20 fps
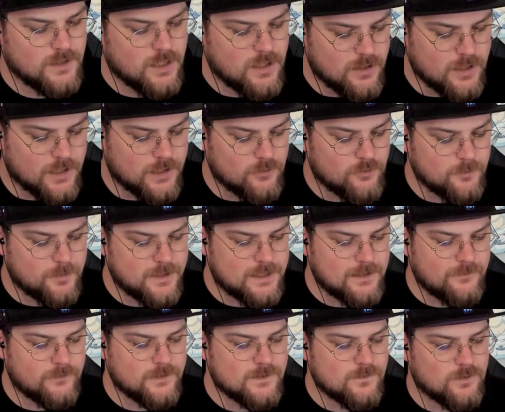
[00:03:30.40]
Now there would be a
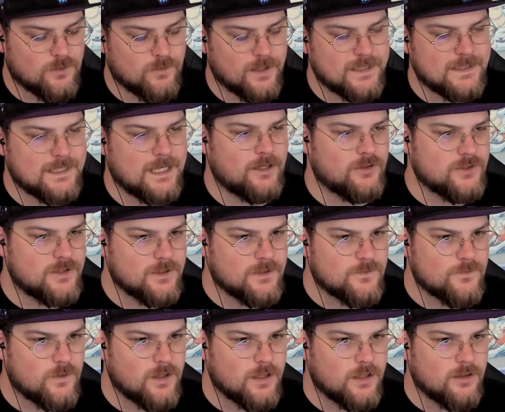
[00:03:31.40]
difference with the ways
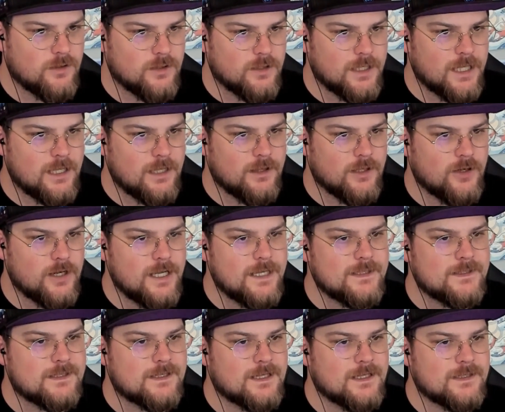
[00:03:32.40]
energies work. There
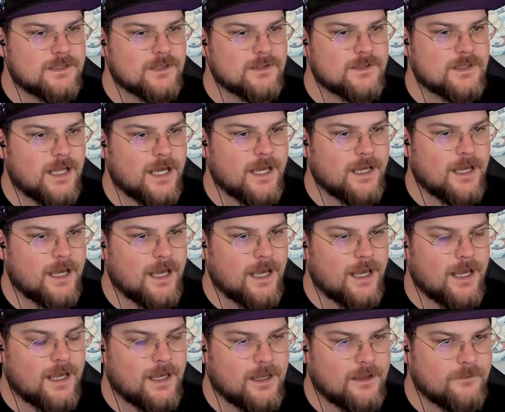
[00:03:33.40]
is, because there's like
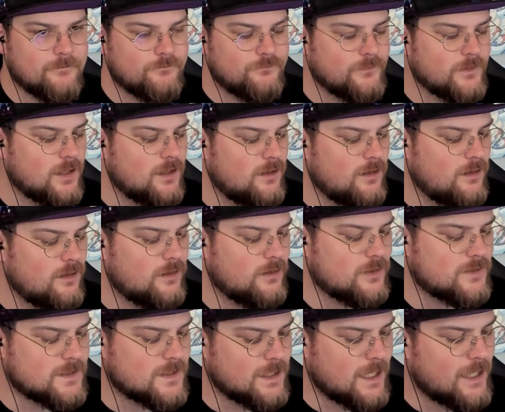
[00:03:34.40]

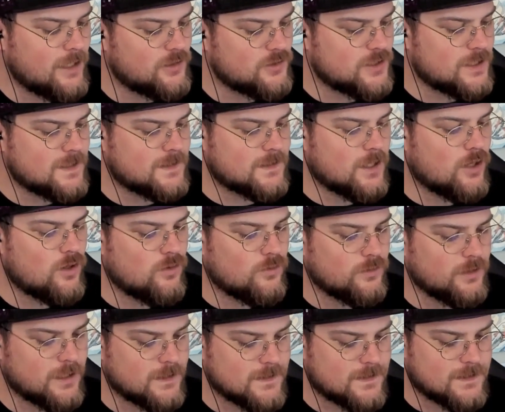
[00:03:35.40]
there's an energy
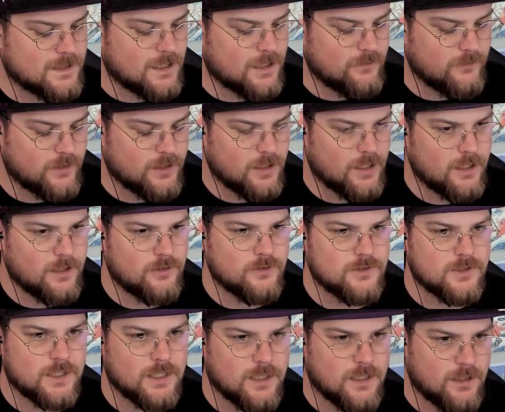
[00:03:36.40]
zone instead of an
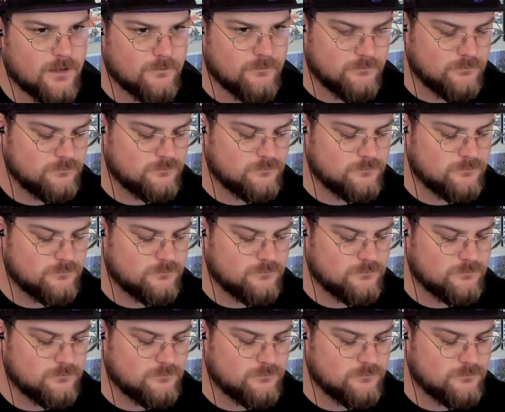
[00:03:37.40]
energy